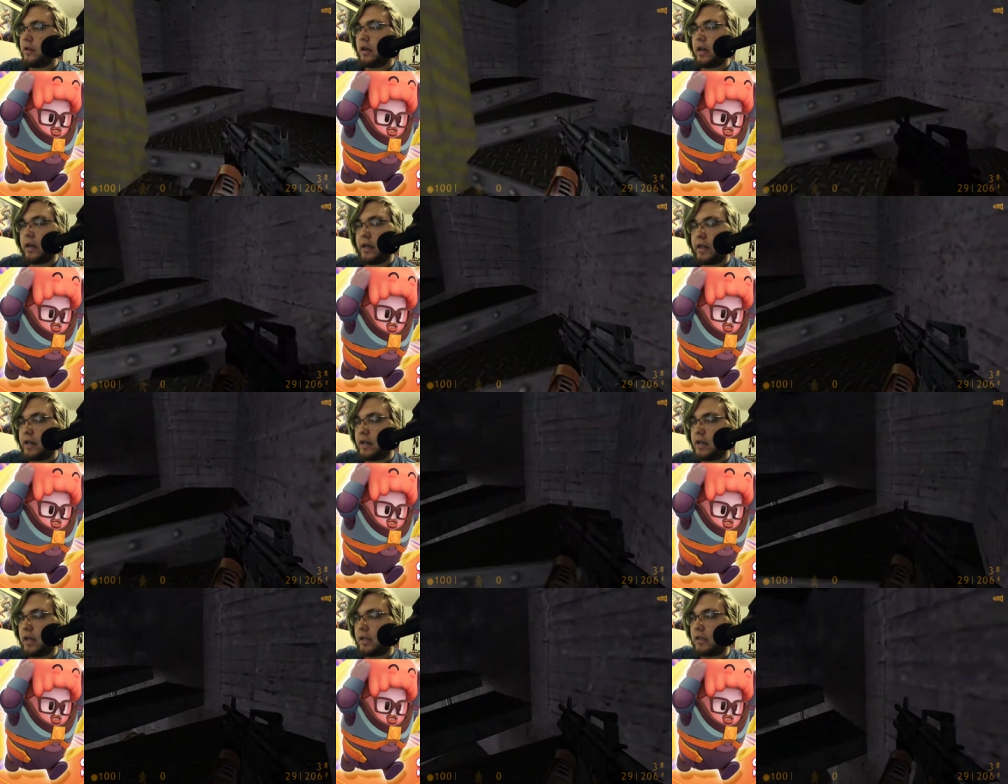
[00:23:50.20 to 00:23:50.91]

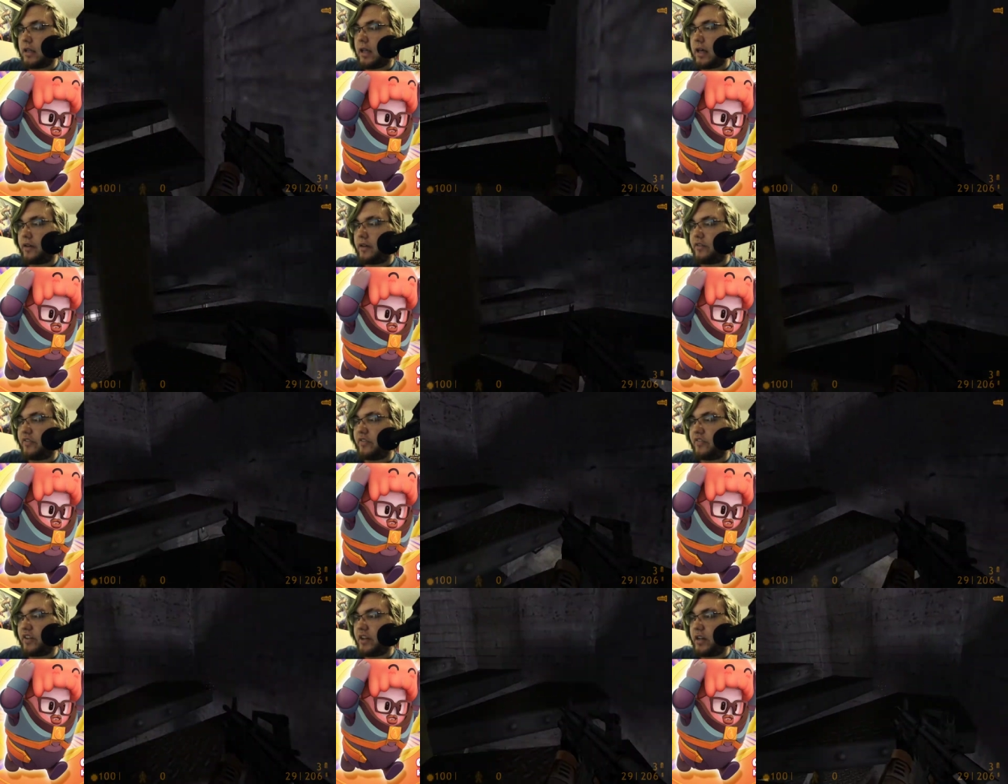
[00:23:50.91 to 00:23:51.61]
Uh, a lot
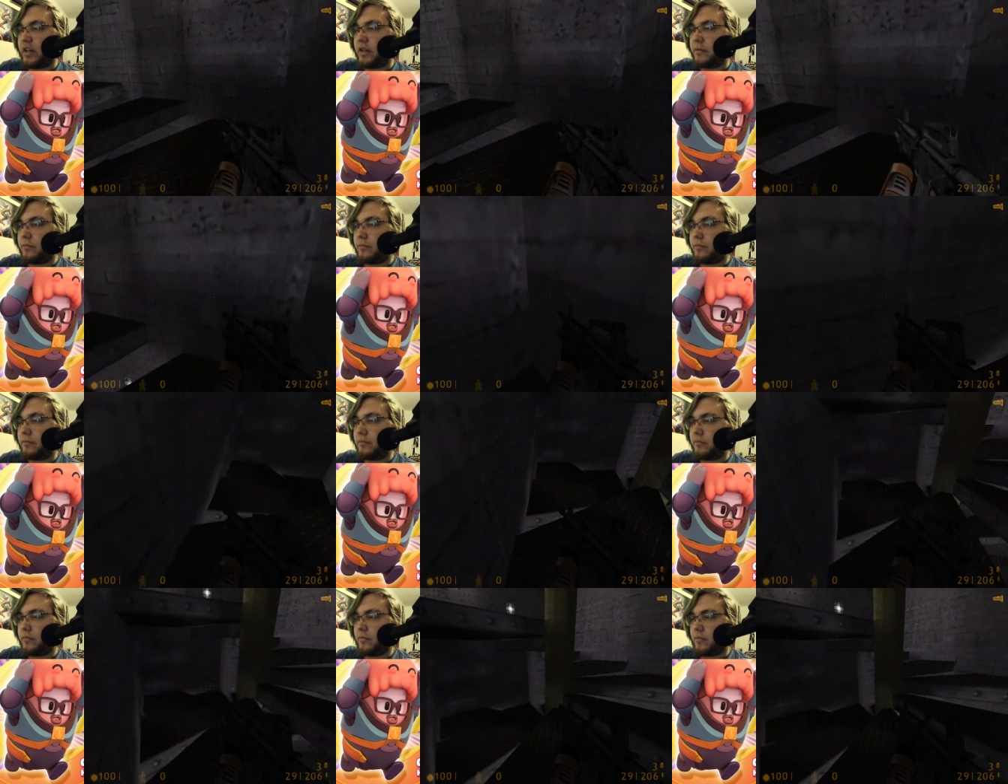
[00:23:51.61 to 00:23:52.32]
of um,